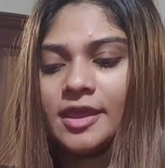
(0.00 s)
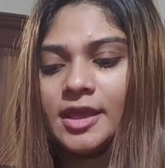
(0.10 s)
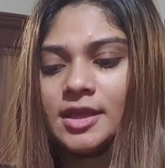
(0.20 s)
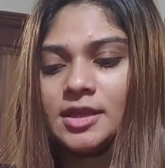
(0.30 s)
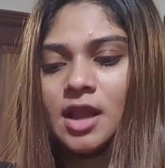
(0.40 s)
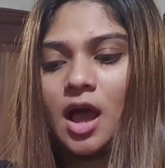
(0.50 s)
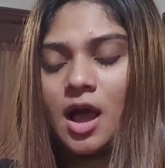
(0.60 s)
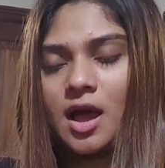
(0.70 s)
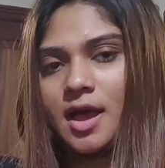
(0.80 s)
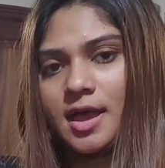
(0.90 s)
Then
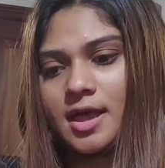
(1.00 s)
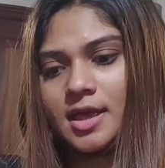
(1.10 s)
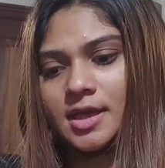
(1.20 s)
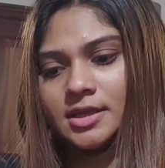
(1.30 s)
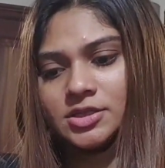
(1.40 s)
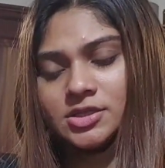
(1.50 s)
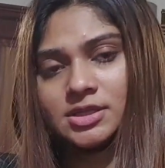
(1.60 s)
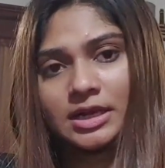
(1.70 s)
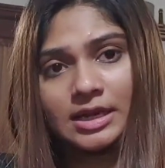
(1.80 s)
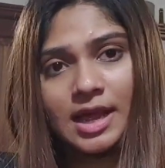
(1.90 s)
I
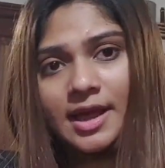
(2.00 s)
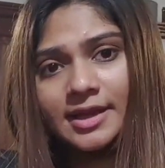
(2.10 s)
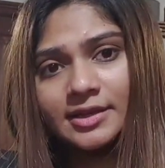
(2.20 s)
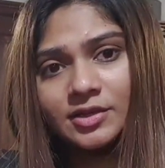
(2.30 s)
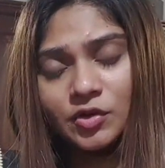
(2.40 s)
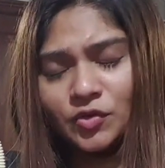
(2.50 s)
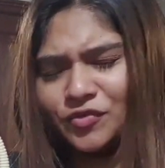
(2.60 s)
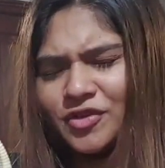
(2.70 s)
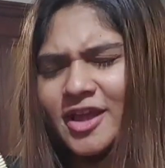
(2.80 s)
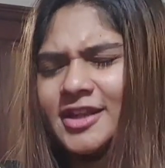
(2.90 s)
would glide
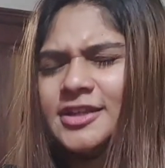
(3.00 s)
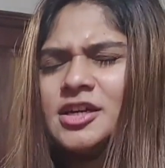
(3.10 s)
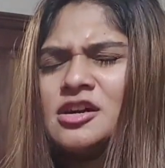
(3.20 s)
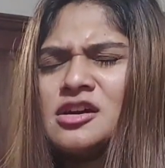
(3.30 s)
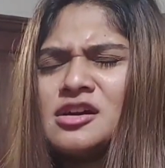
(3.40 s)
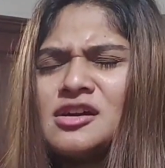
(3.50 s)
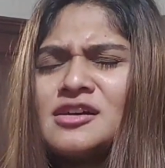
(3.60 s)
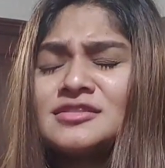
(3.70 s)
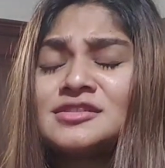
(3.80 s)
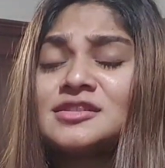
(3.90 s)
the one
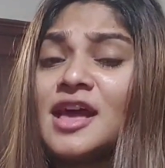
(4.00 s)
part.